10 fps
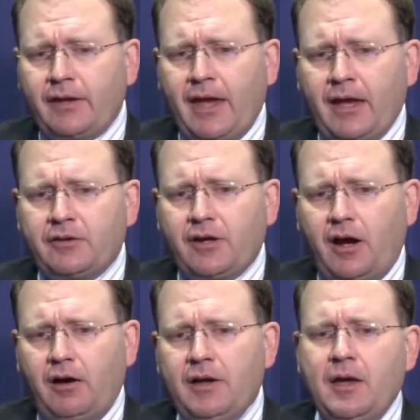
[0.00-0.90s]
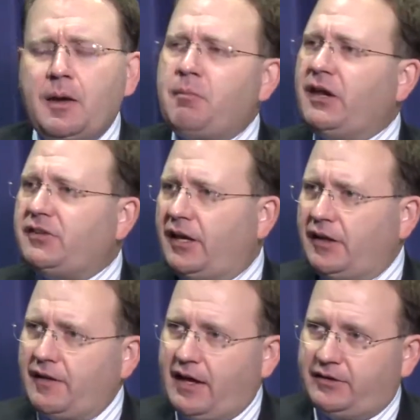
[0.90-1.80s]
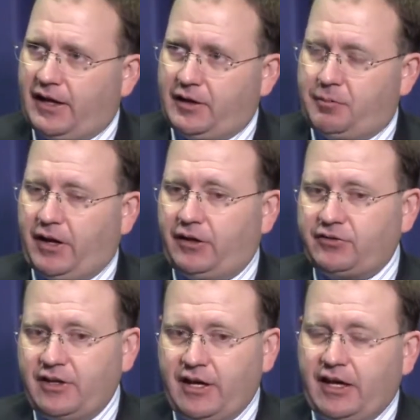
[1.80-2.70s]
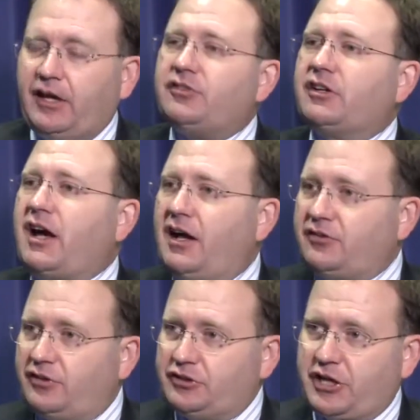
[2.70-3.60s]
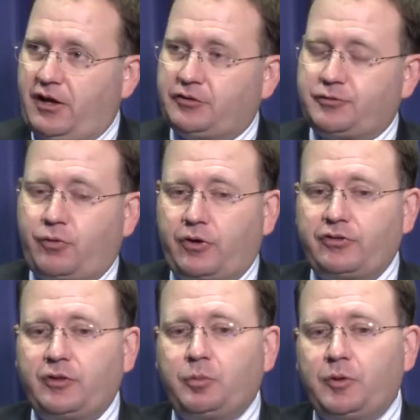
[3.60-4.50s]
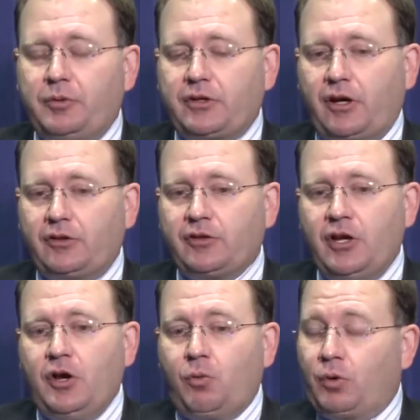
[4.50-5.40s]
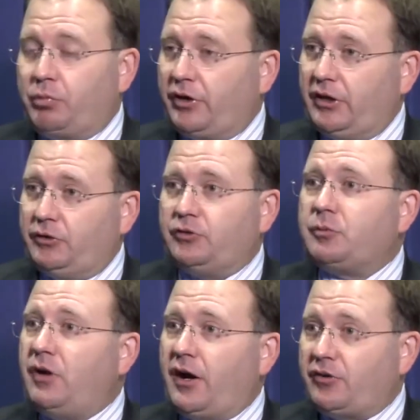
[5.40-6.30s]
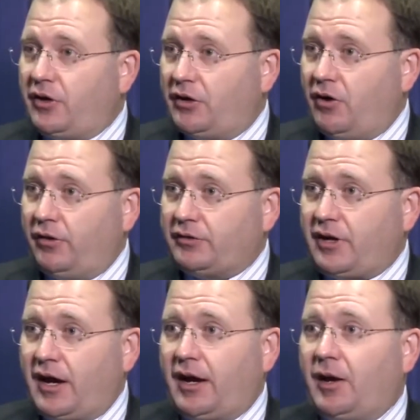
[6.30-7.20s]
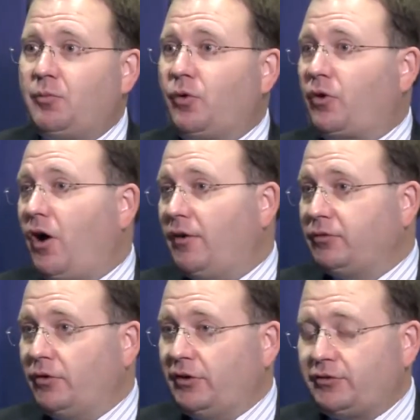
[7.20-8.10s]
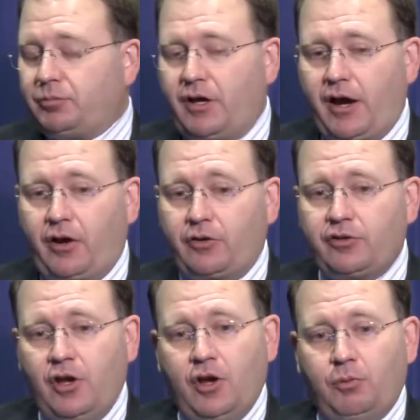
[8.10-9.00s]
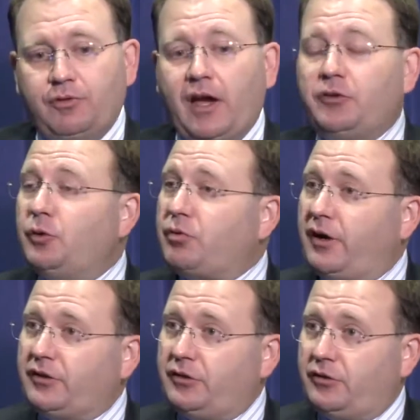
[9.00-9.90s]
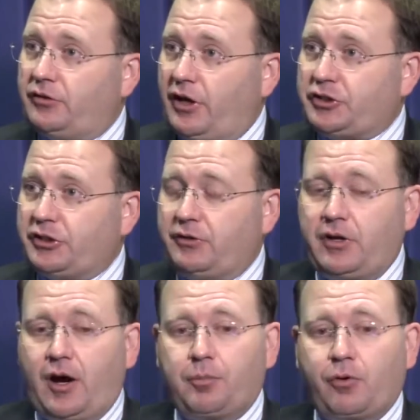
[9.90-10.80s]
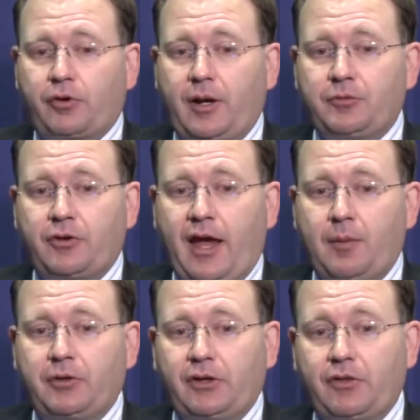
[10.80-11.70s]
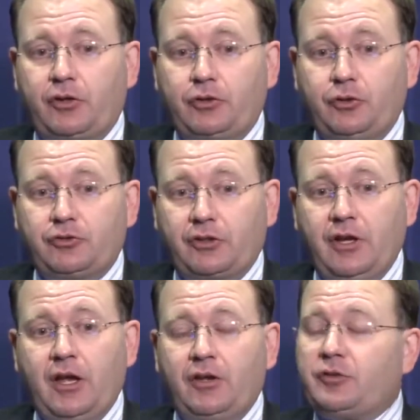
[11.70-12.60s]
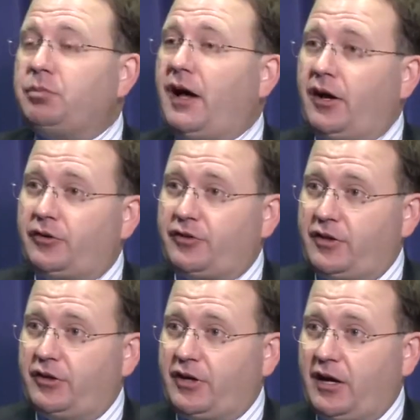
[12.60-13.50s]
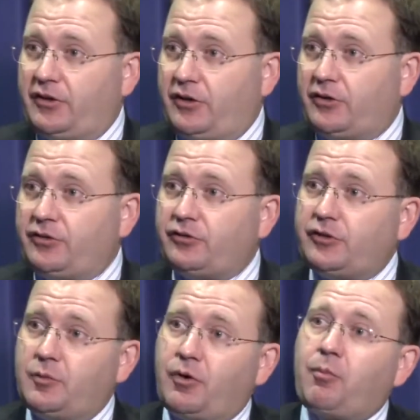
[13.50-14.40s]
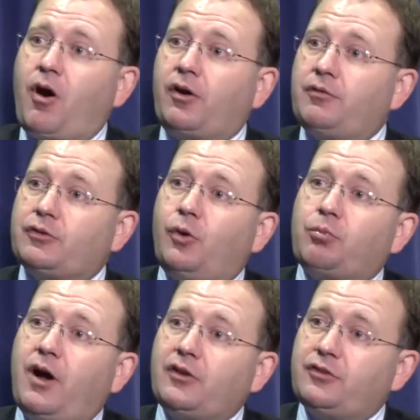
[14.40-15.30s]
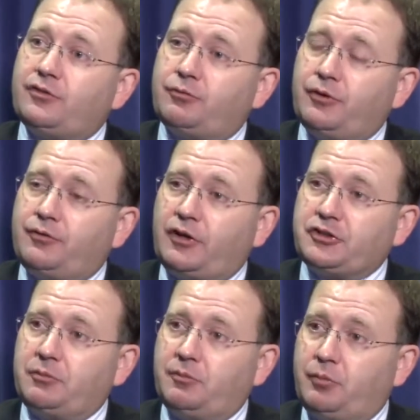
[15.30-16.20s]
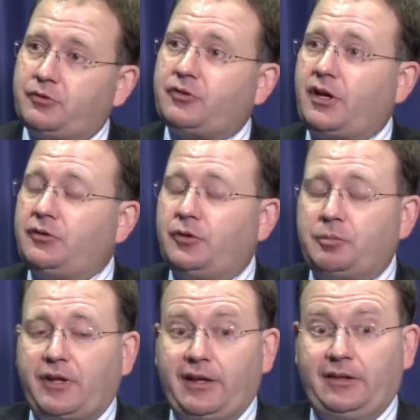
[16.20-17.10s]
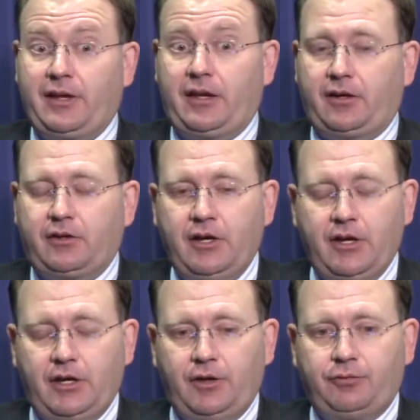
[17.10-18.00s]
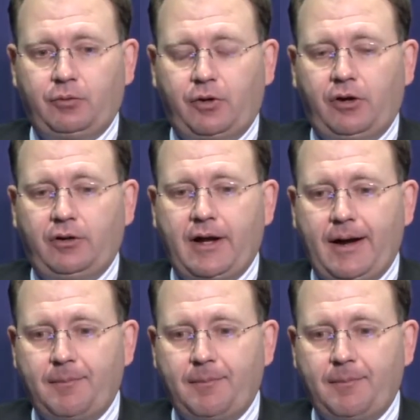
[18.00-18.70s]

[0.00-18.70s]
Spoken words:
And maintaining that database is a constant challenge for us, simply because we're bringing new suppliers on all the time, we're offloading suppliers, we've got new product introduction programs that are happening that are using suppliers that are not in our system, or part of this whole process of refreshing business continuity planning data, if you will.